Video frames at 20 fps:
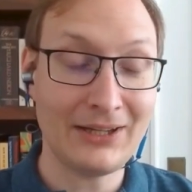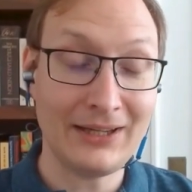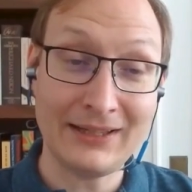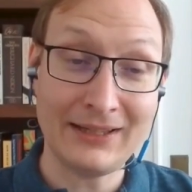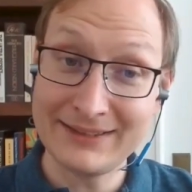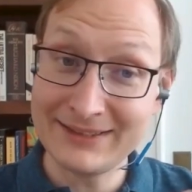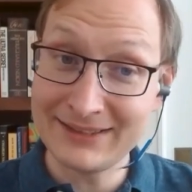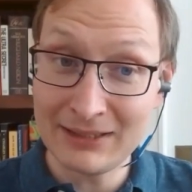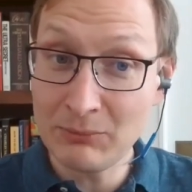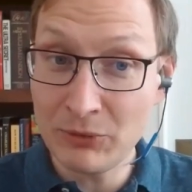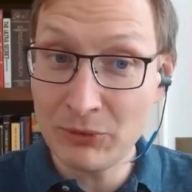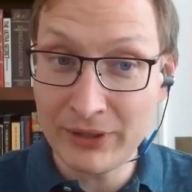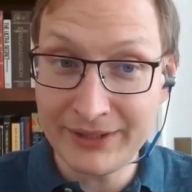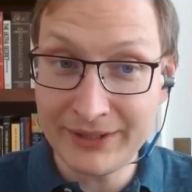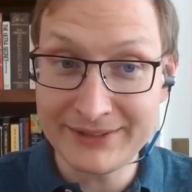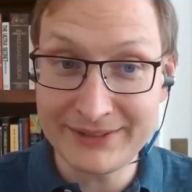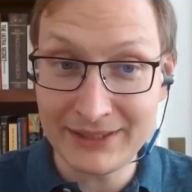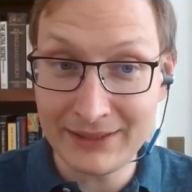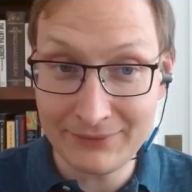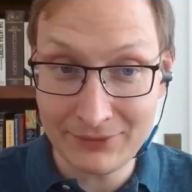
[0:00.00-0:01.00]
In some
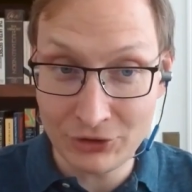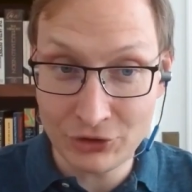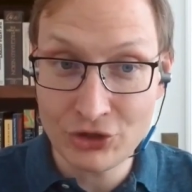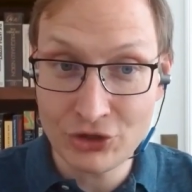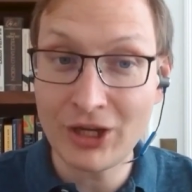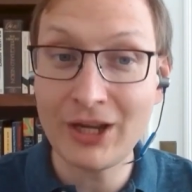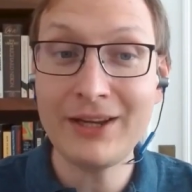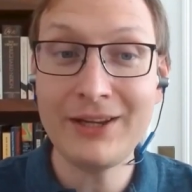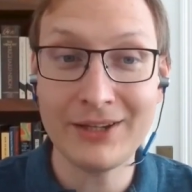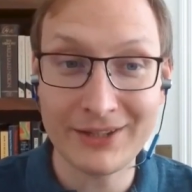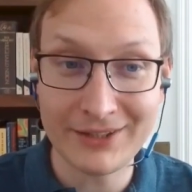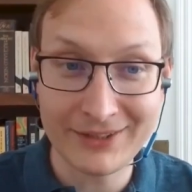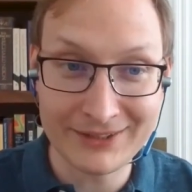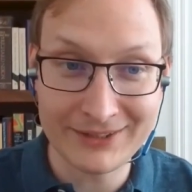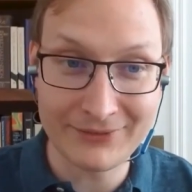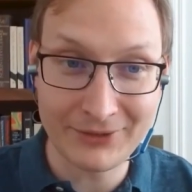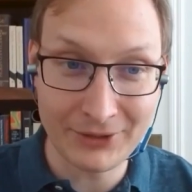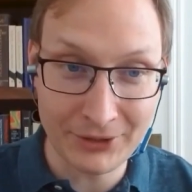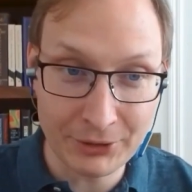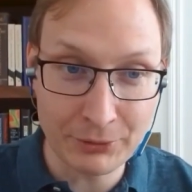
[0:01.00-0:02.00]
ways, even China
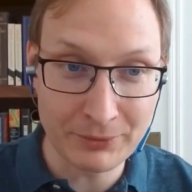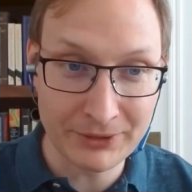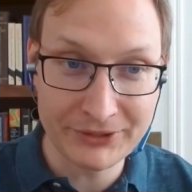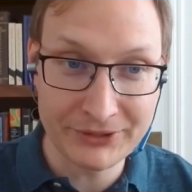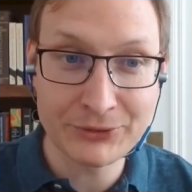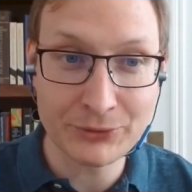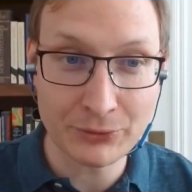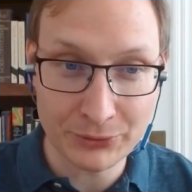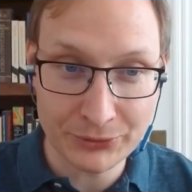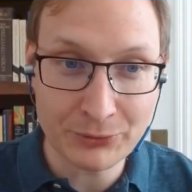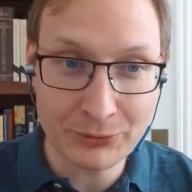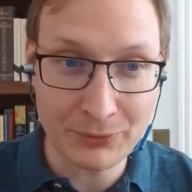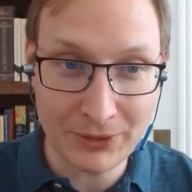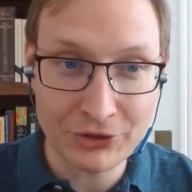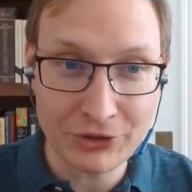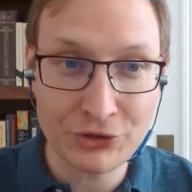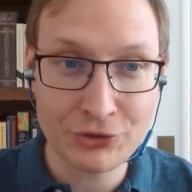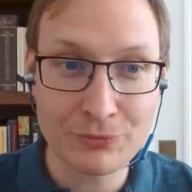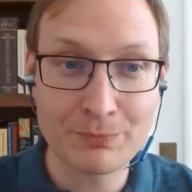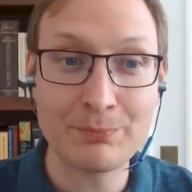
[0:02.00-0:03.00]
is very resource
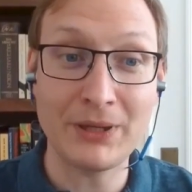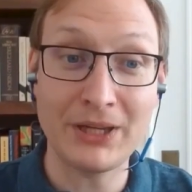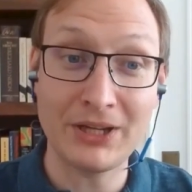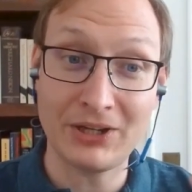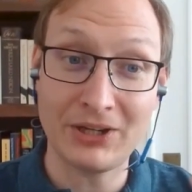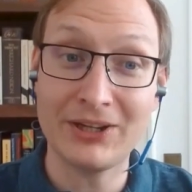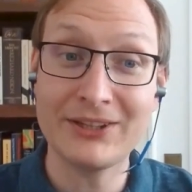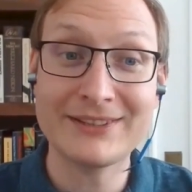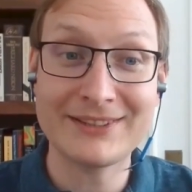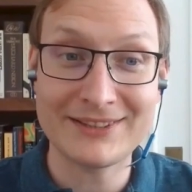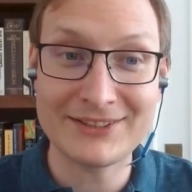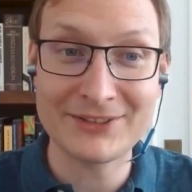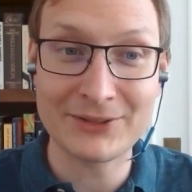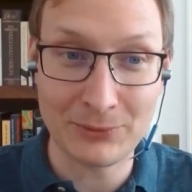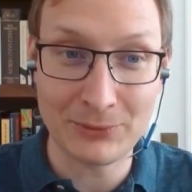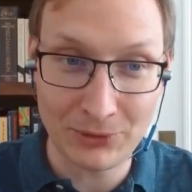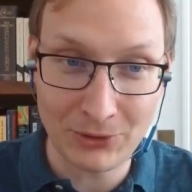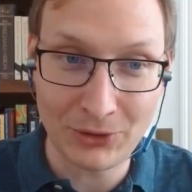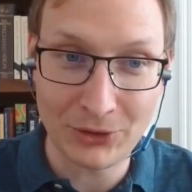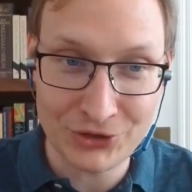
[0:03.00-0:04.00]
rich because it's so
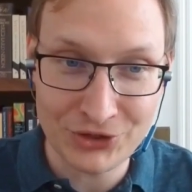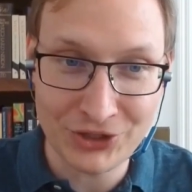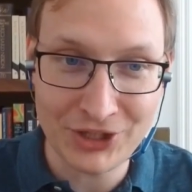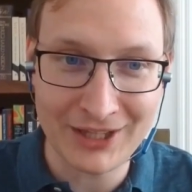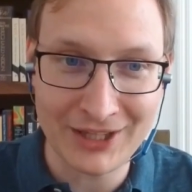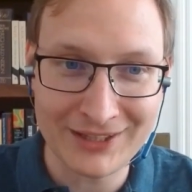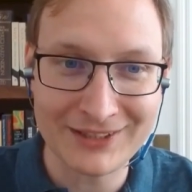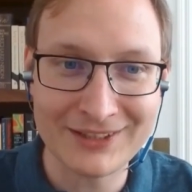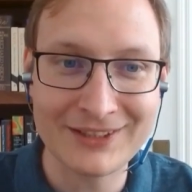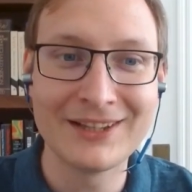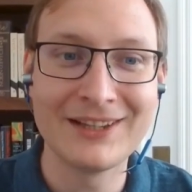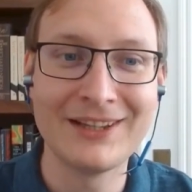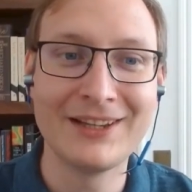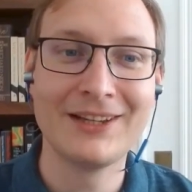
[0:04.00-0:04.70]
large again.